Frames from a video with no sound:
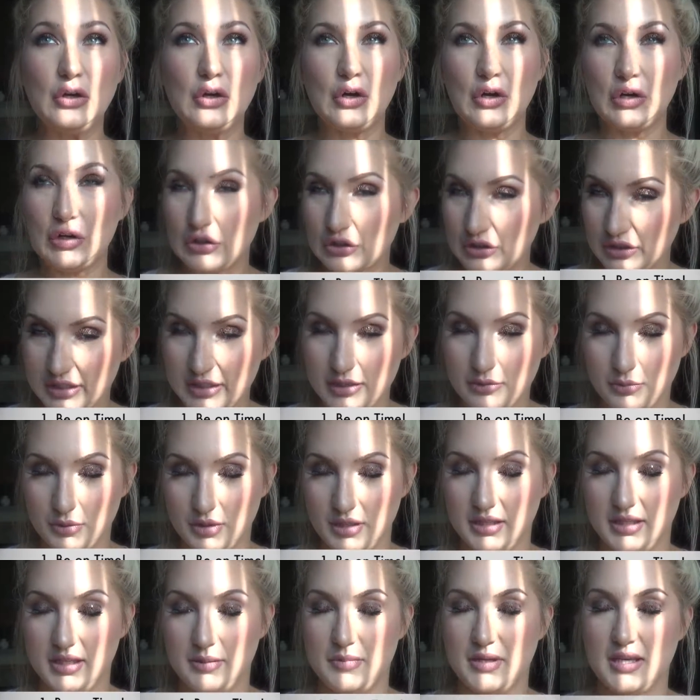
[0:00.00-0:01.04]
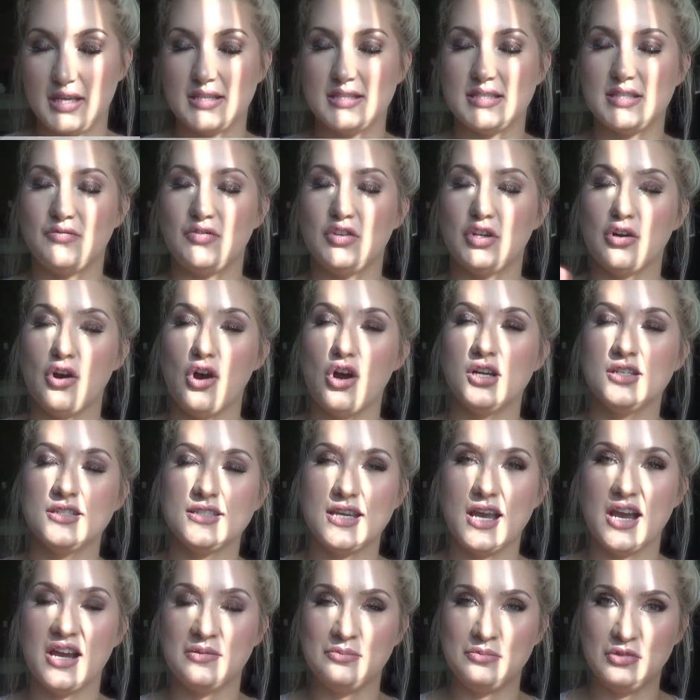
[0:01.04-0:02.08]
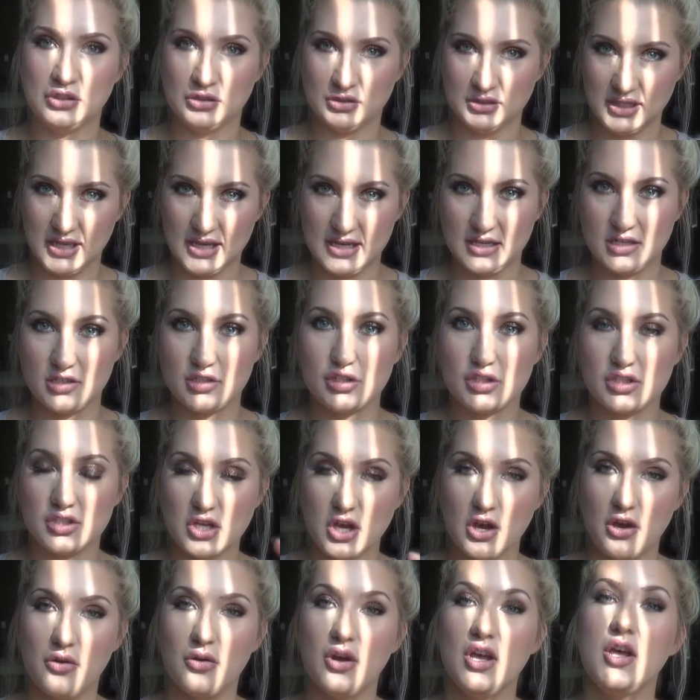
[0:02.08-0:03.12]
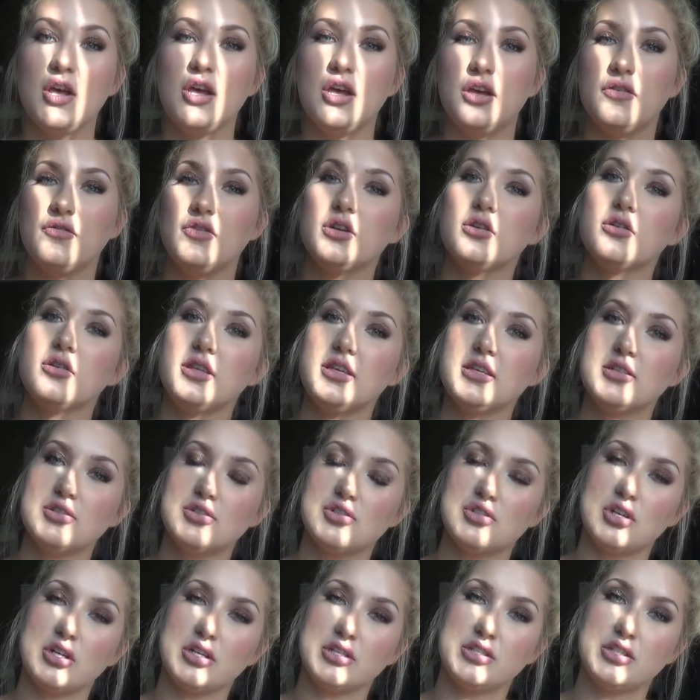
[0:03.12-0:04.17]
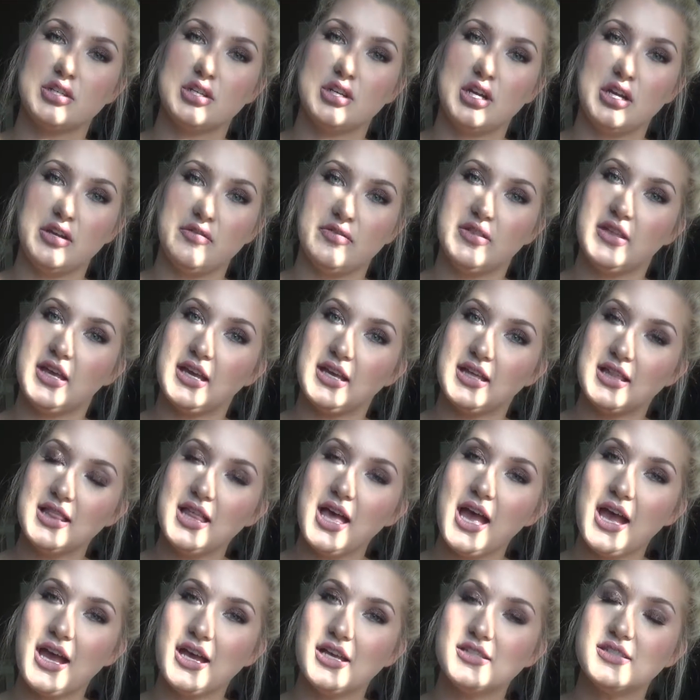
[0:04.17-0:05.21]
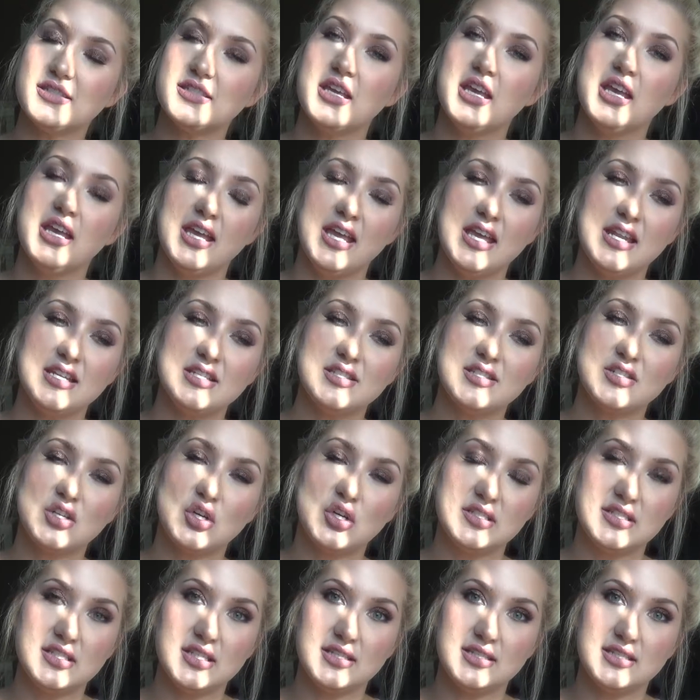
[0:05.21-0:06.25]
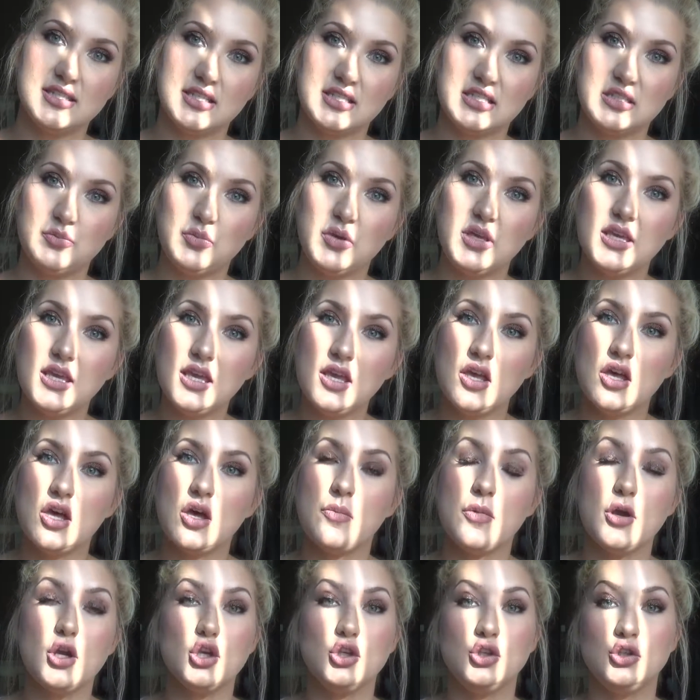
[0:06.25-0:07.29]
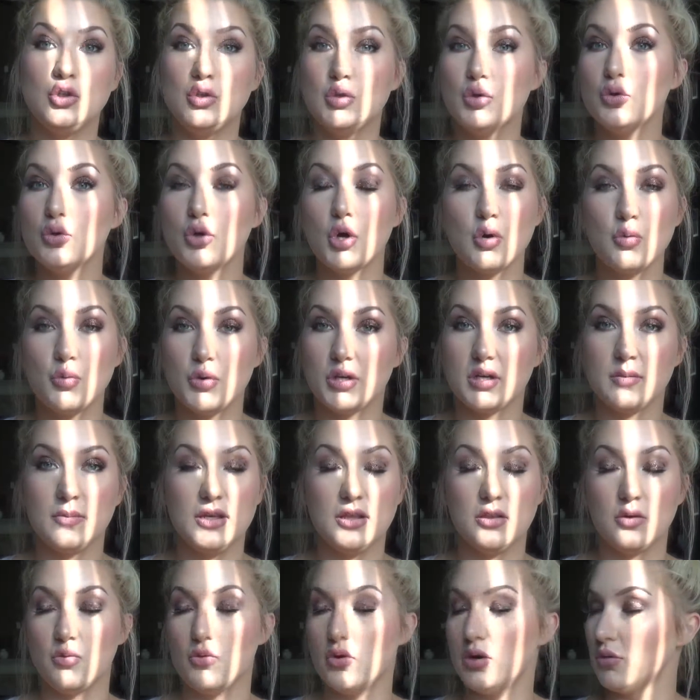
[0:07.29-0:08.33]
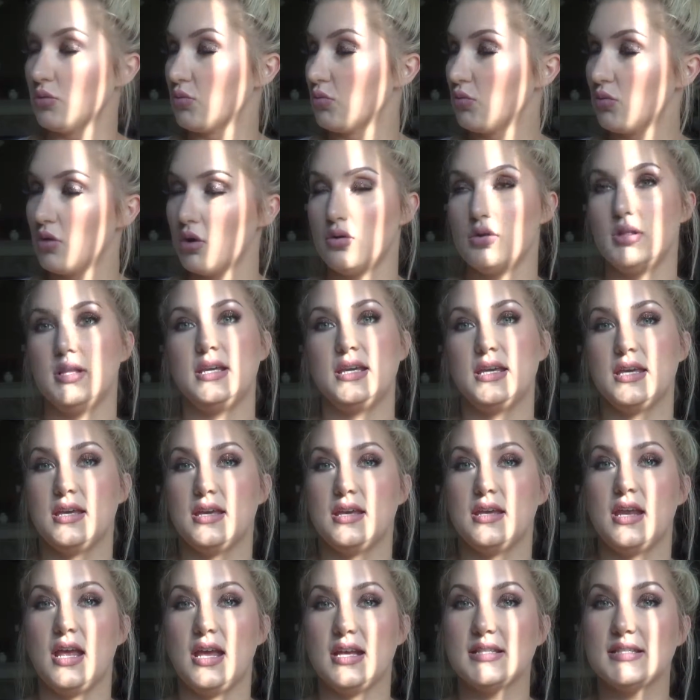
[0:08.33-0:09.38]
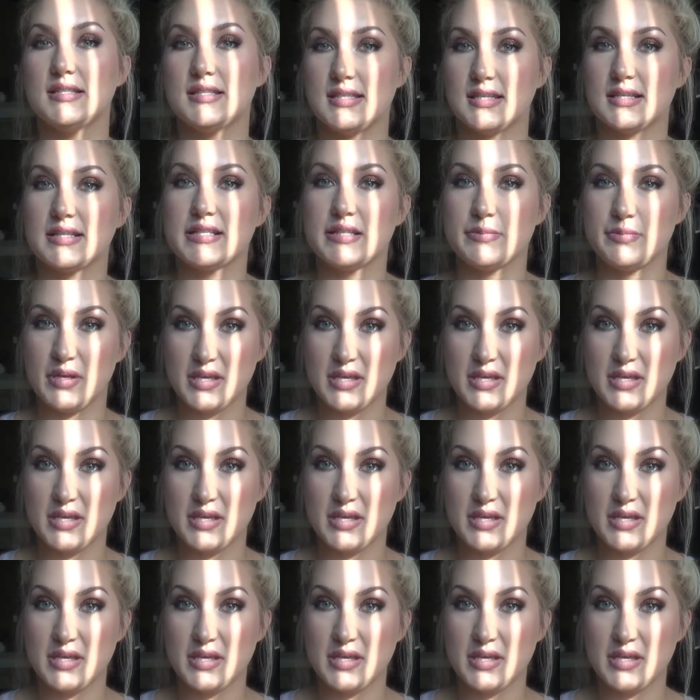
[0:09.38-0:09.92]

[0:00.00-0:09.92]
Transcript: early, really, because if you're on time, you're late. So if you're the instructor of that class and it starts at 6 p.m., you don't want to be the one rolling in at 6